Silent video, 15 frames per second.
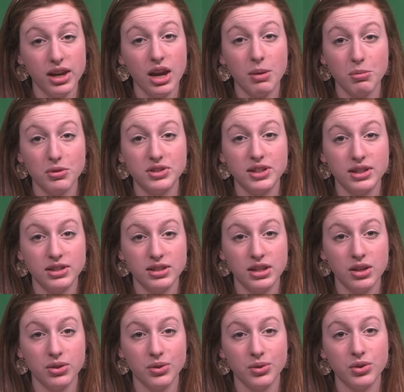April 16th
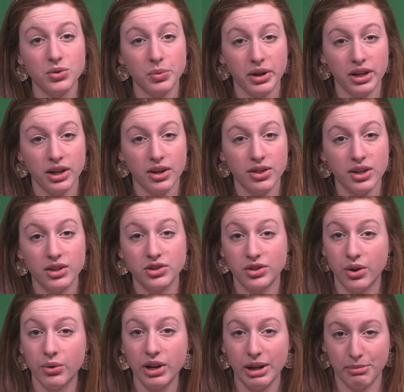through the 20th, is
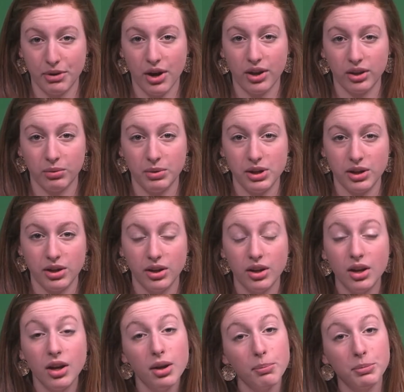No Name Calling Week.
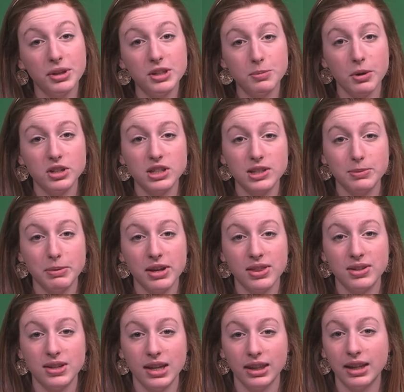Please participate in the
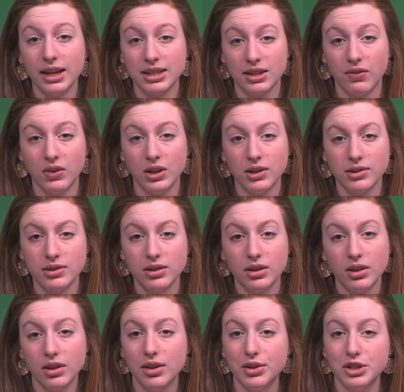daily activities.
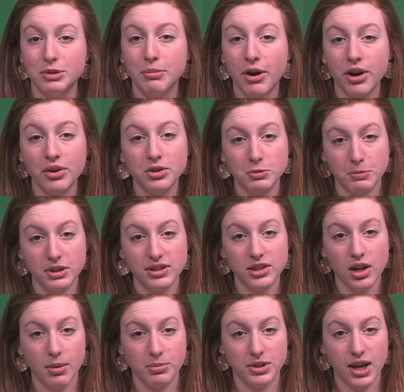Tomorrow is Mix It
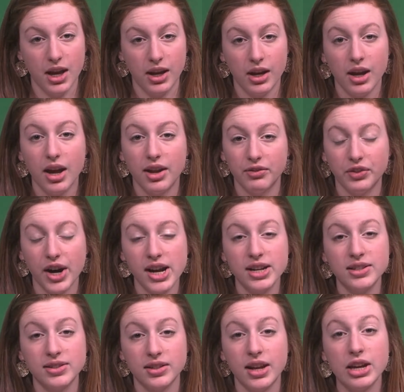Up Day, and Friday
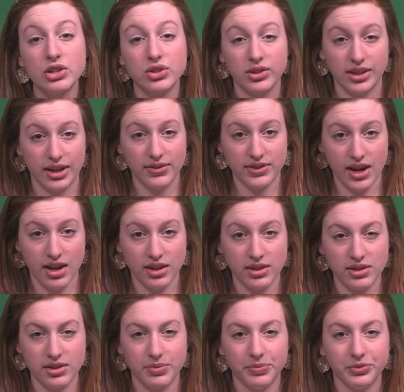is the National Day of Silence.